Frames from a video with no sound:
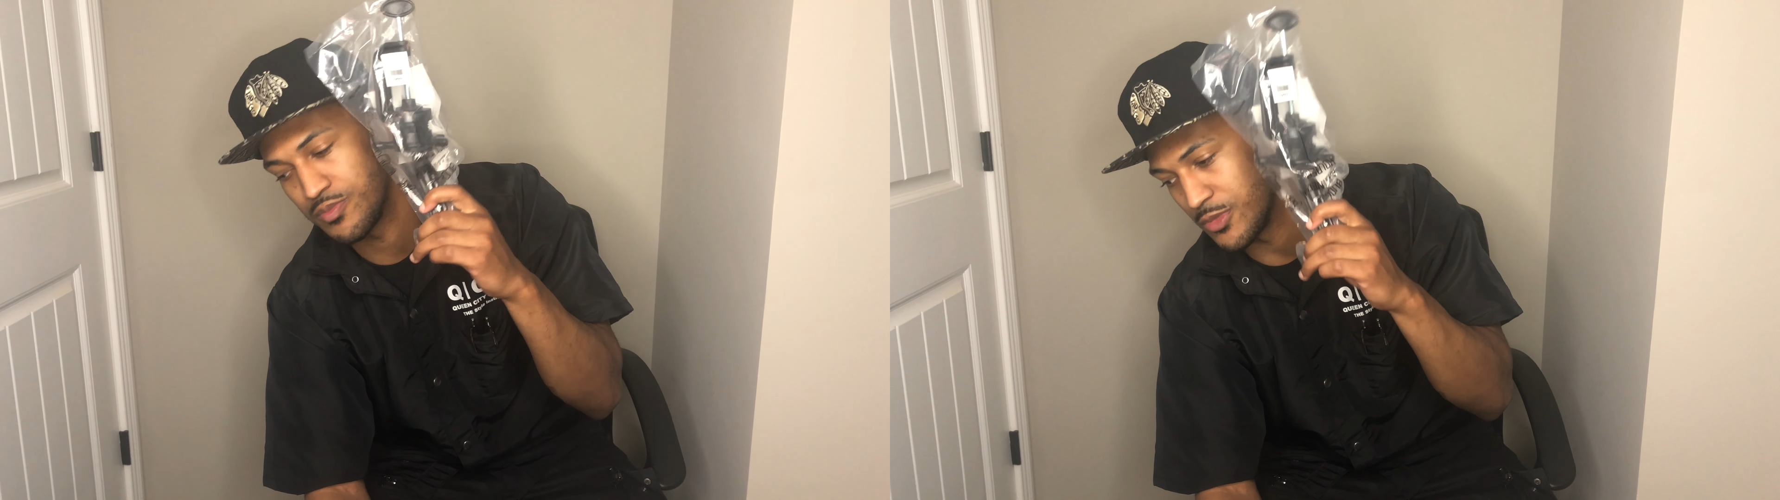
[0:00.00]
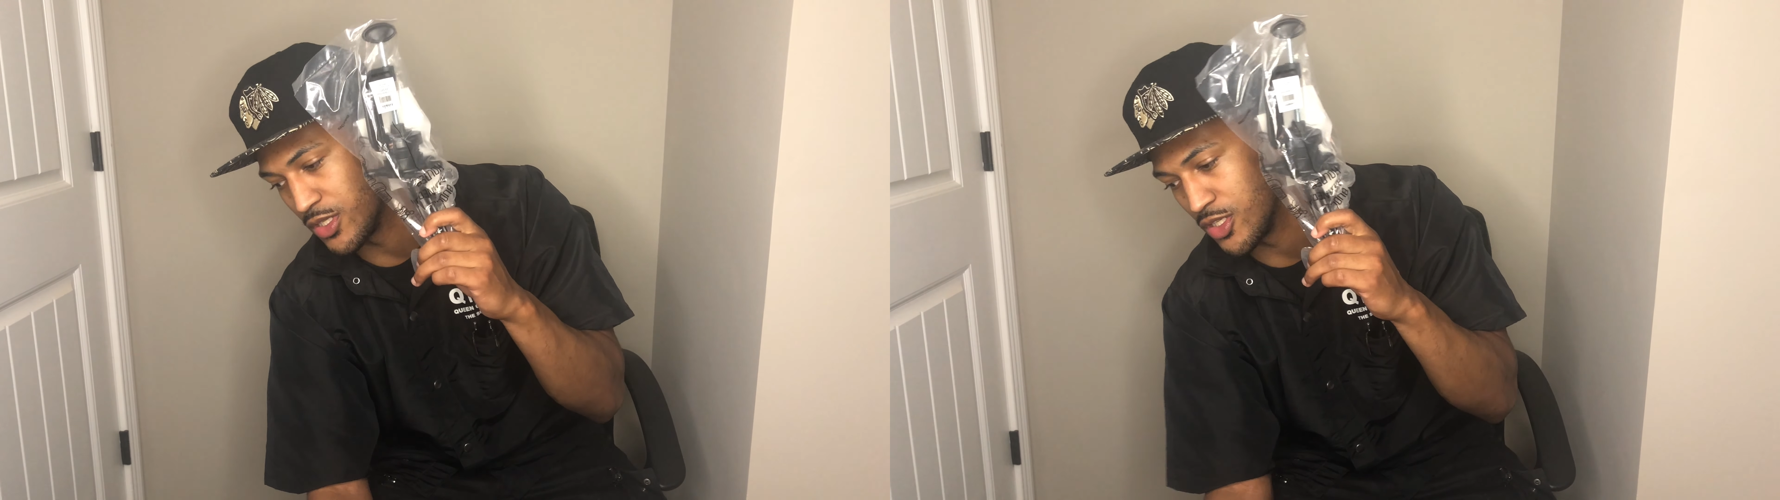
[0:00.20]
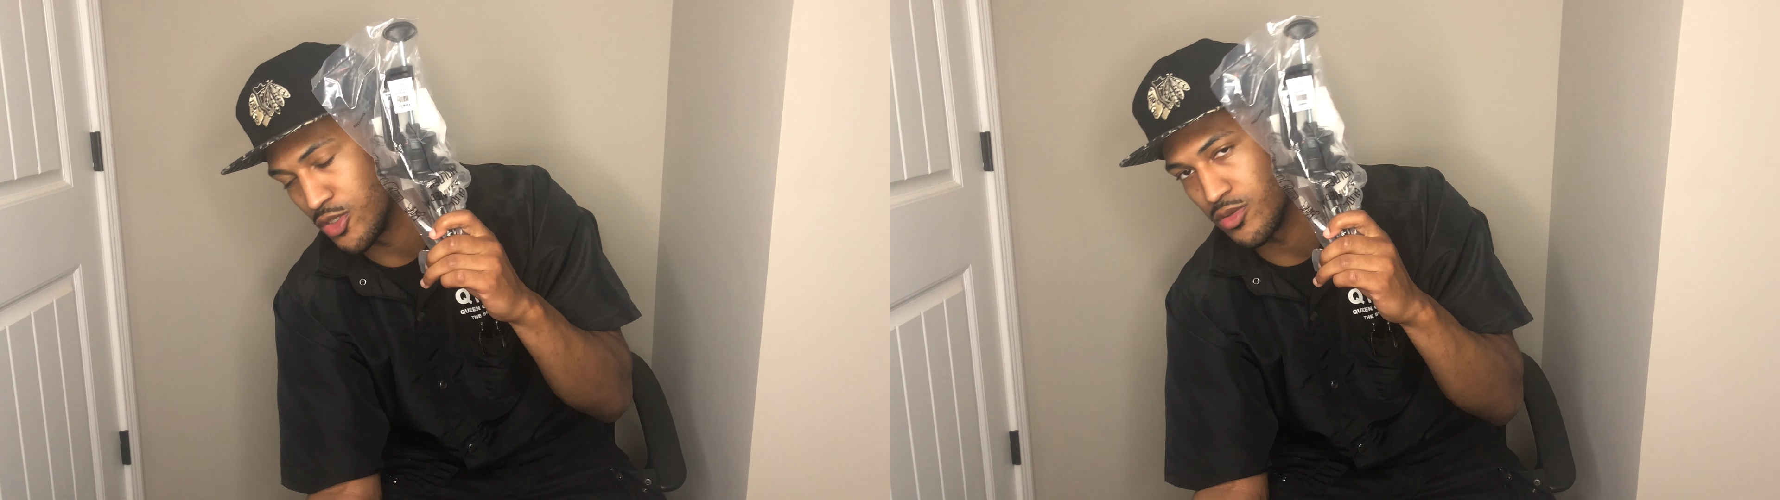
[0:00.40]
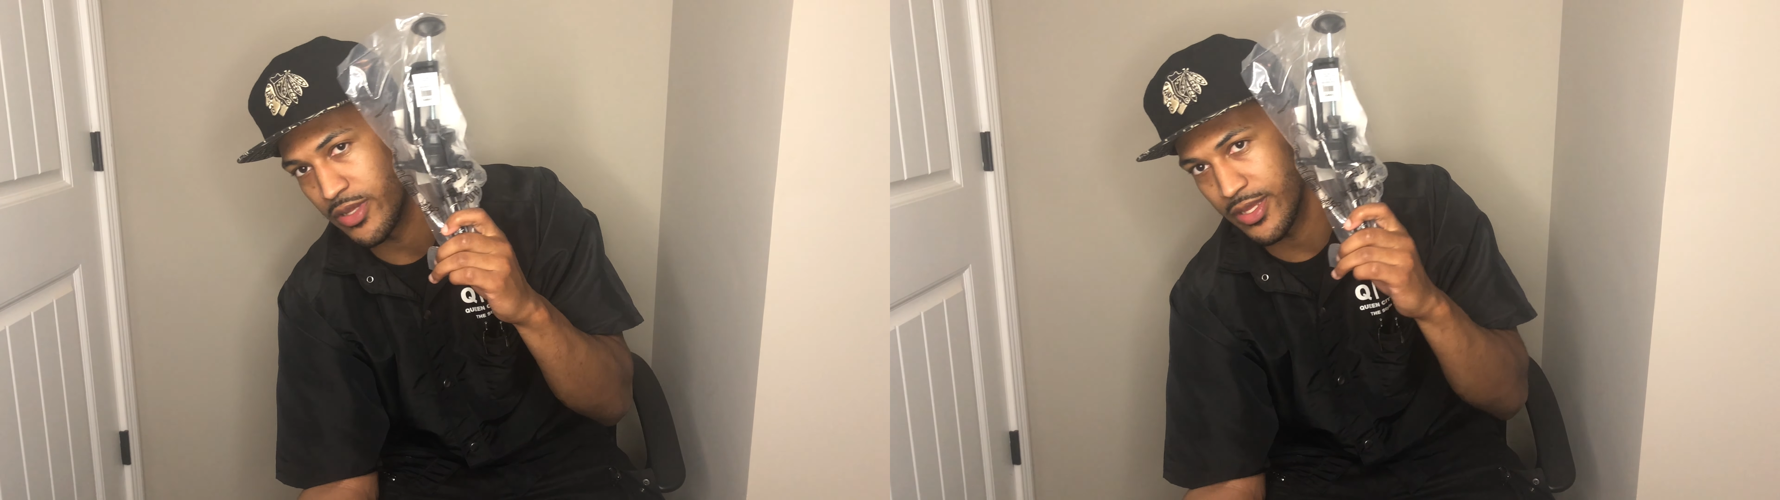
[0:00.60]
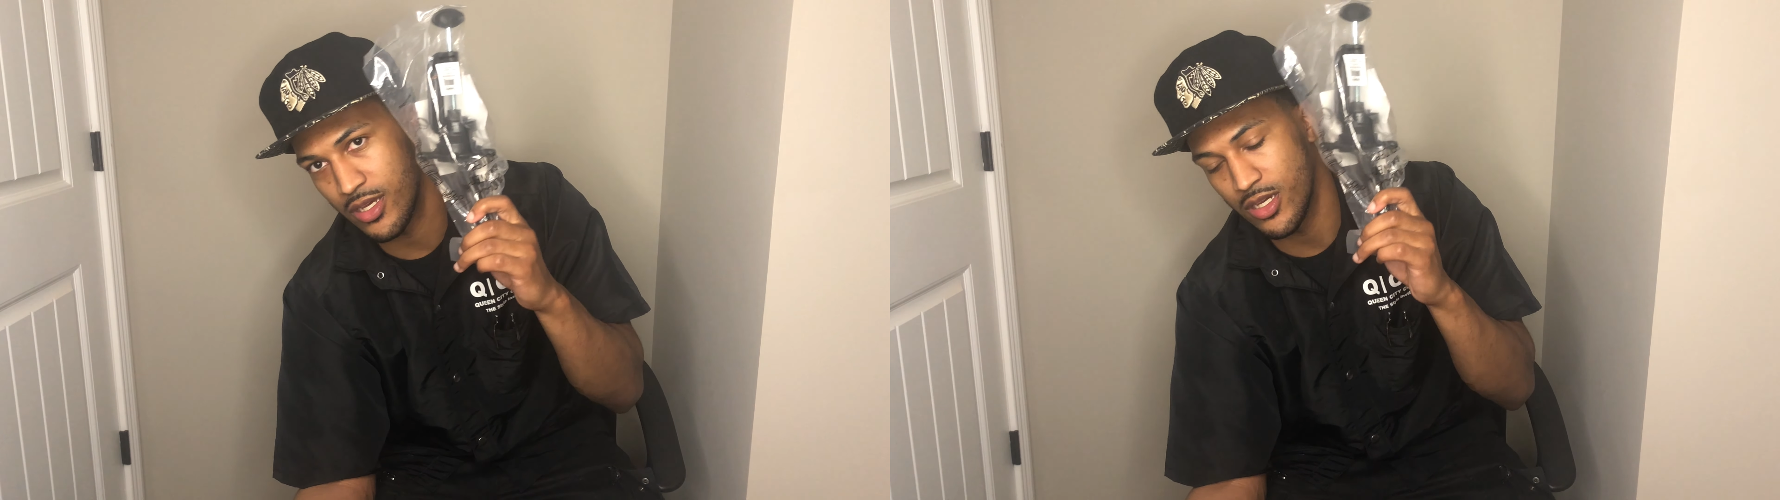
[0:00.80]
little
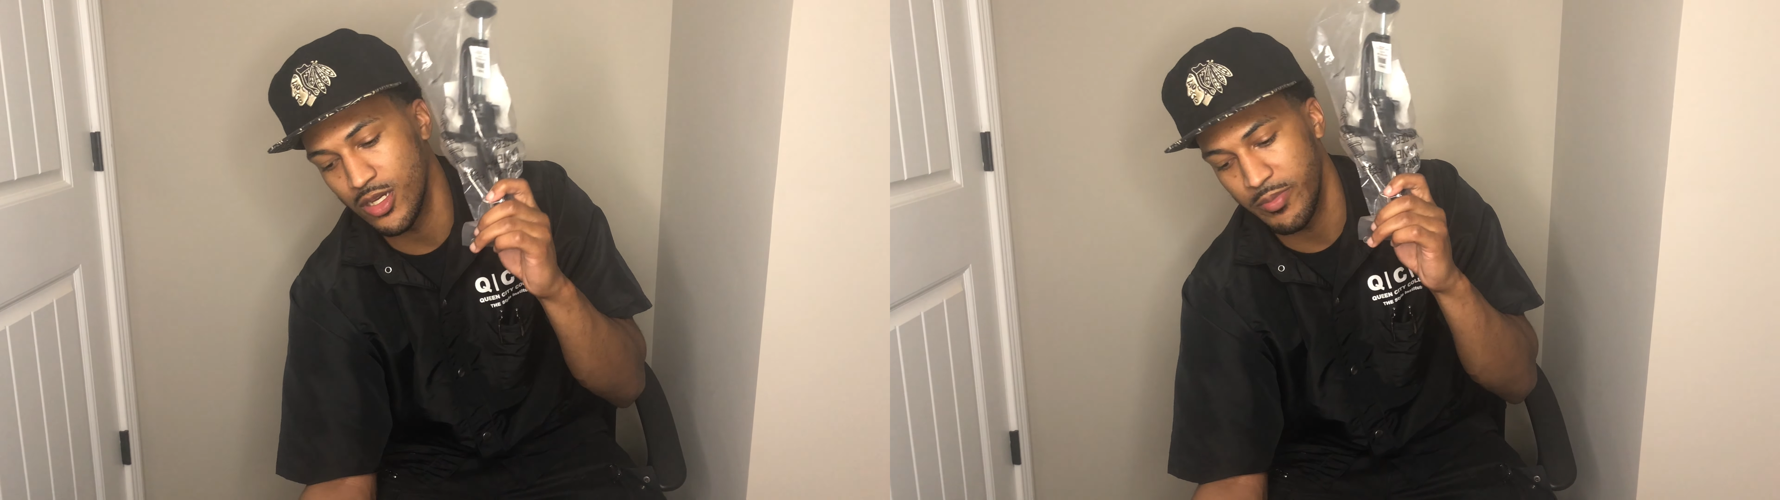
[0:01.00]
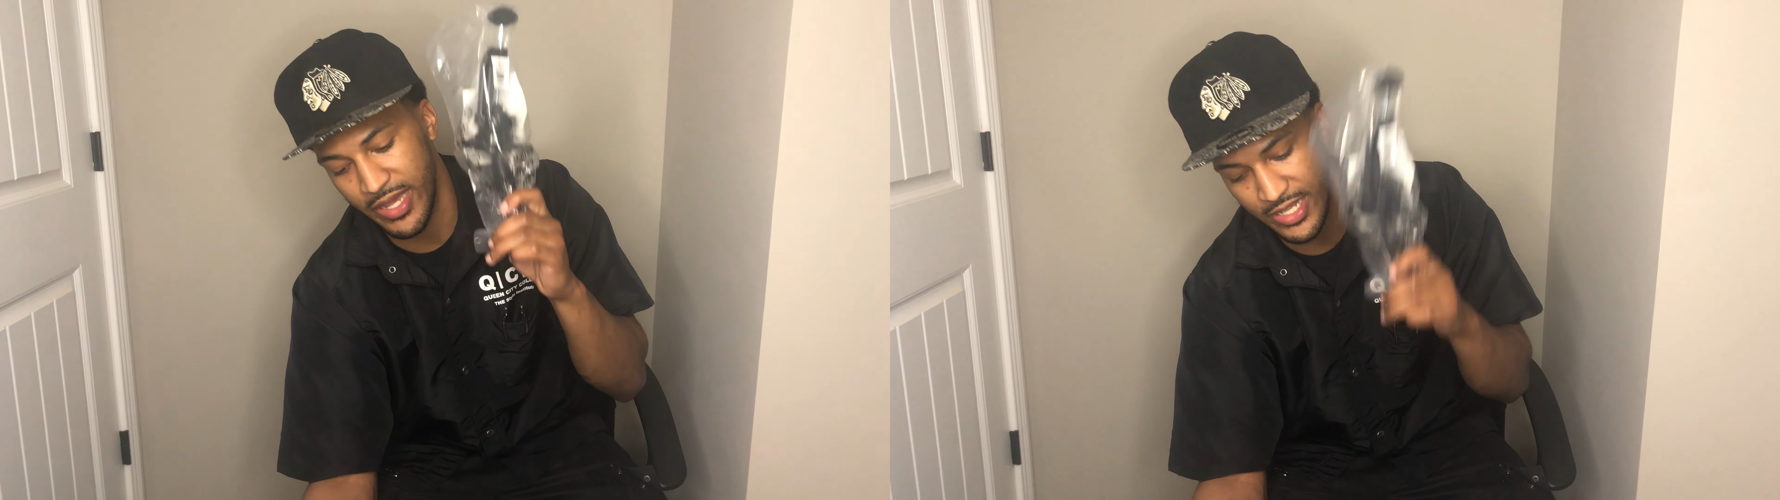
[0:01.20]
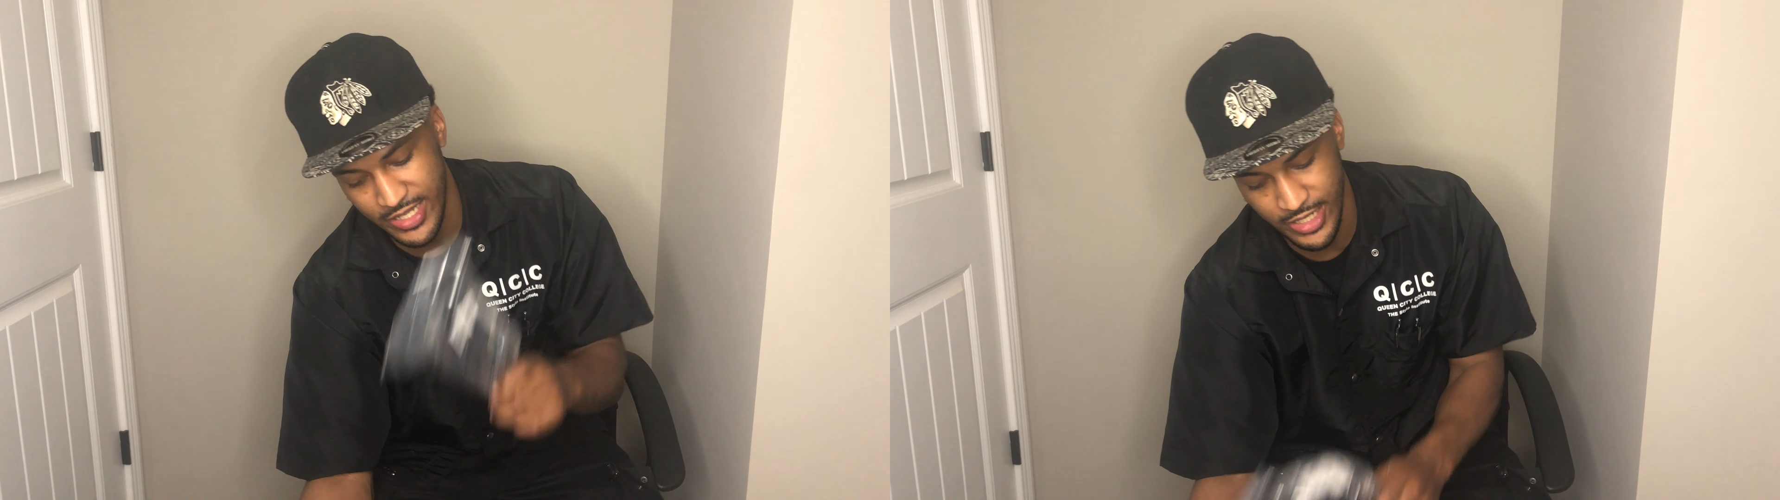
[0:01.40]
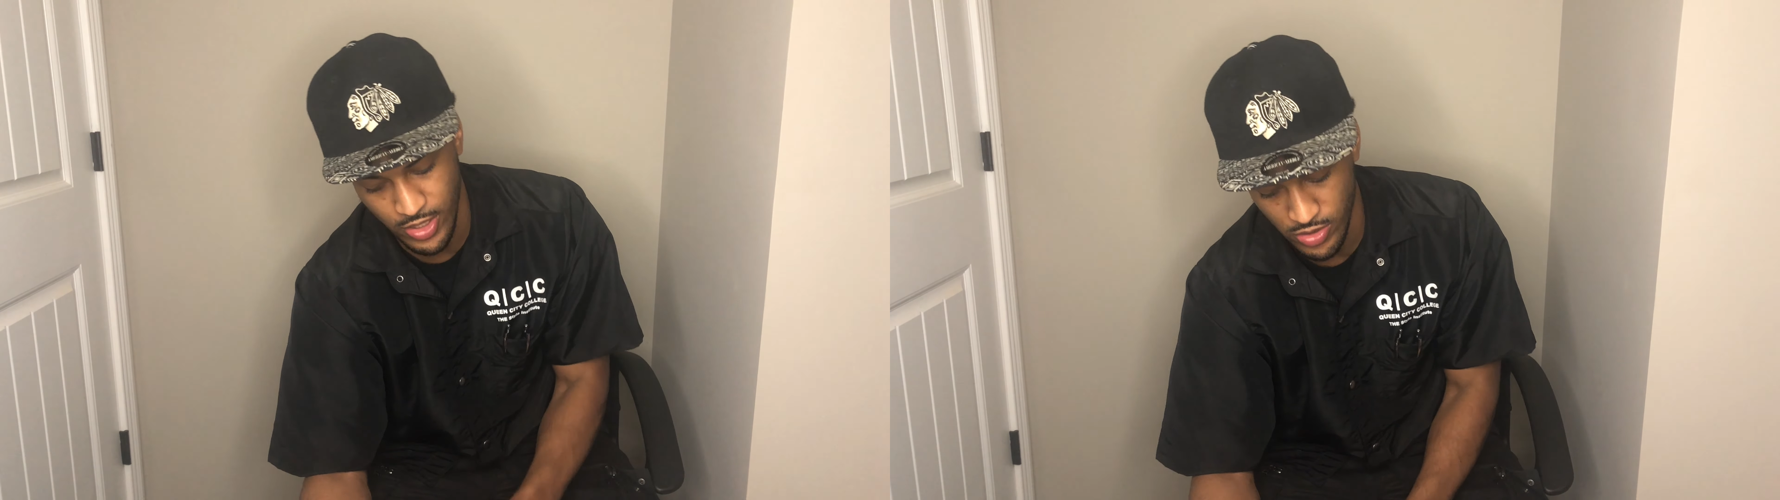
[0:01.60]
mannequin